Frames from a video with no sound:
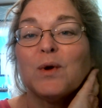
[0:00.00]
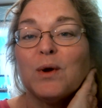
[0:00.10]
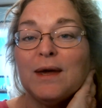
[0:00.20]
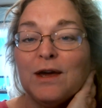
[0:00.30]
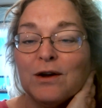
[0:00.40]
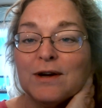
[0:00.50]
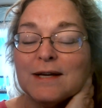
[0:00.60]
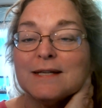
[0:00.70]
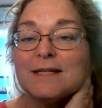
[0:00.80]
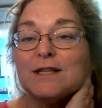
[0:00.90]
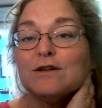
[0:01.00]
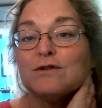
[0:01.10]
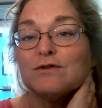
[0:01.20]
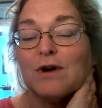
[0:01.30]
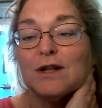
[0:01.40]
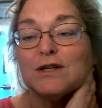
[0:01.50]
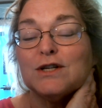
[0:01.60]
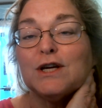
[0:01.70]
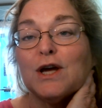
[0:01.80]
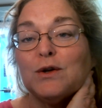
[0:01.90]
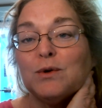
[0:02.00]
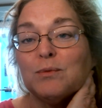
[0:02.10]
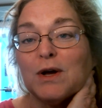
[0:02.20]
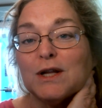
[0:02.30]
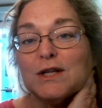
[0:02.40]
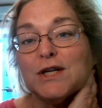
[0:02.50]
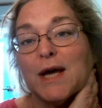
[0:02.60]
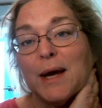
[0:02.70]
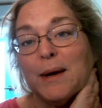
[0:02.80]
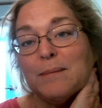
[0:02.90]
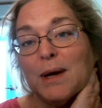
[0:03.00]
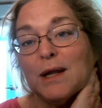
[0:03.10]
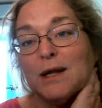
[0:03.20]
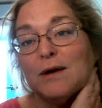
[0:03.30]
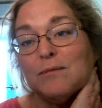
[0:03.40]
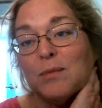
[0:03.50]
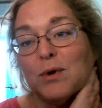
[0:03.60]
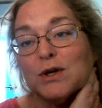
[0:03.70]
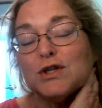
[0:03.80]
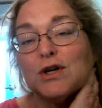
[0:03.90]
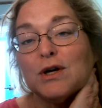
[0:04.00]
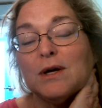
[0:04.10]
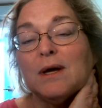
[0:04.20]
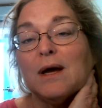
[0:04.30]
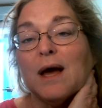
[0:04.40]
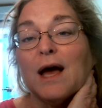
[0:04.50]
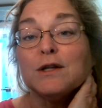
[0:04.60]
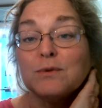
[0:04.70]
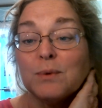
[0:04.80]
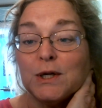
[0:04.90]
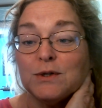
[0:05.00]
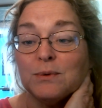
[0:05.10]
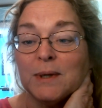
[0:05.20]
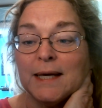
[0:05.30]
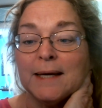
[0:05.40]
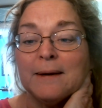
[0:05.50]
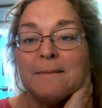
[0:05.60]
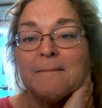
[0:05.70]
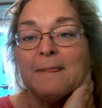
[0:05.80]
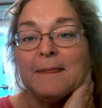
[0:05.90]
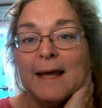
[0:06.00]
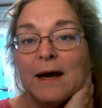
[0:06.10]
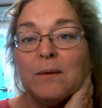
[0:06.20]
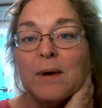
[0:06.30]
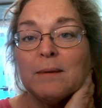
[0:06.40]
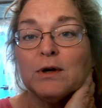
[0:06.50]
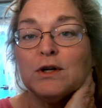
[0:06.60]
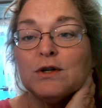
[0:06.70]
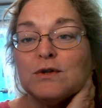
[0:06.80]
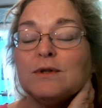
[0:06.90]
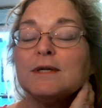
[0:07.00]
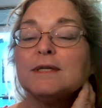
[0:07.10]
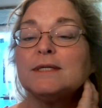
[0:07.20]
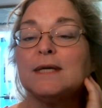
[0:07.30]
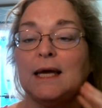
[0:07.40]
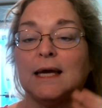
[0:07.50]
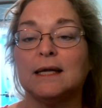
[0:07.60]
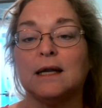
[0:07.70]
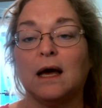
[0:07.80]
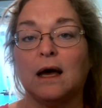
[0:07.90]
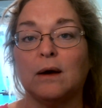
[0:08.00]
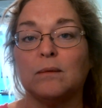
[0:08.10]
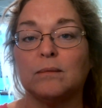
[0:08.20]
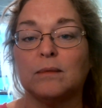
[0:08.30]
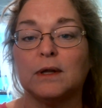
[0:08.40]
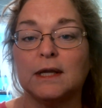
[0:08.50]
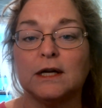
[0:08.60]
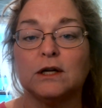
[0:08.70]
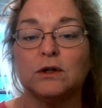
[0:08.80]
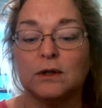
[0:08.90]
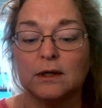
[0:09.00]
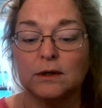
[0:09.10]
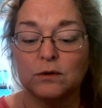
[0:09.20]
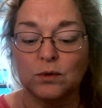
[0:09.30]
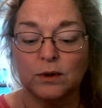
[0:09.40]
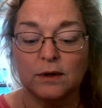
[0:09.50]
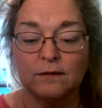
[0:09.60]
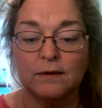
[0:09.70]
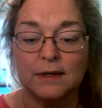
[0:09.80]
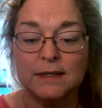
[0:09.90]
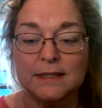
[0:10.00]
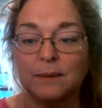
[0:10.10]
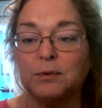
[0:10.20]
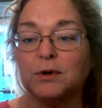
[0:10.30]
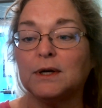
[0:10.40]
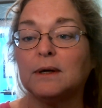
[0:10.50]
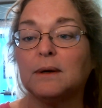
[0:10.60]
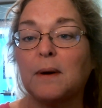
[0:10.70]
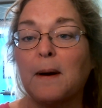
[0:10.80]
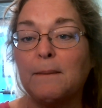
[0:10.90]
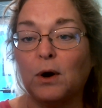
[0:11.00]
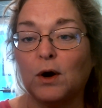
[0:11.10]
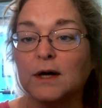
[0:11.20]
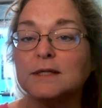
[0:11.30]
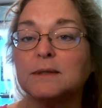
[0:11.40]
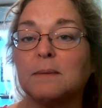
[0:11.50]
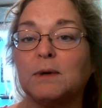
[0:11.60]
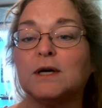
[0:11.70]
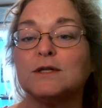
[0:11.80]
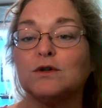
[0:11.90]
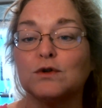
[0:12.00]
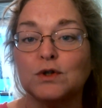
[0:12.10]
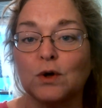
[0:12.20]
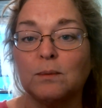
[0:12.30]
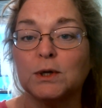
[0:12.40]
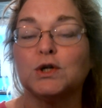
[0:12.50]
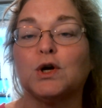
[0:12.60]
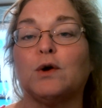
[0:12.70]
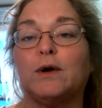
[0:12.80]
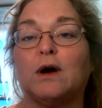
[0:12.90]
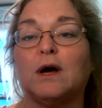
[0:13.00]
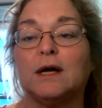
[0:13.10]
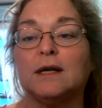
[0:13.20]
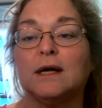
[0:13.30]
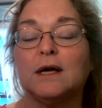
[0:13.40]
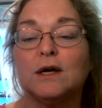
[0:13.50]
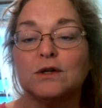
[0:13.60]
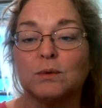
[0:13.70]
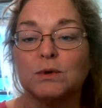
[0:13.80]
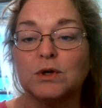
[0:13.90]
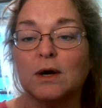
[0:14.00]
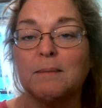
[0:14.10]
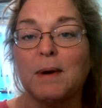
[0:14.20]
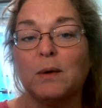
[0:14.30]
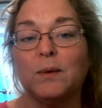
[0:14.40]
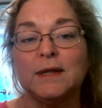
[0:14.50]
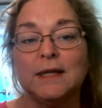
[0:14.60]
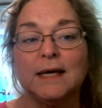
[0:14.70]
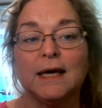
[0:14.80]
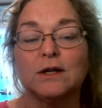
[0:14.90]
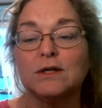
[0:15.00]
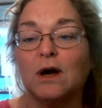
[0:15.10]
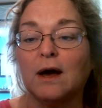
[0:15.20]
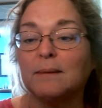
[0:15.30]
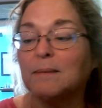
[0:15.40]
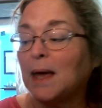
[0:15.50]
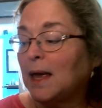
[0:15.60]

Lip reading: here is the Astrology, Numerology, and Kabbalah of March 2020. Now, I'm going to do this in little sort of separate parts because there's so much going on. So we'll talk about one thing at a time.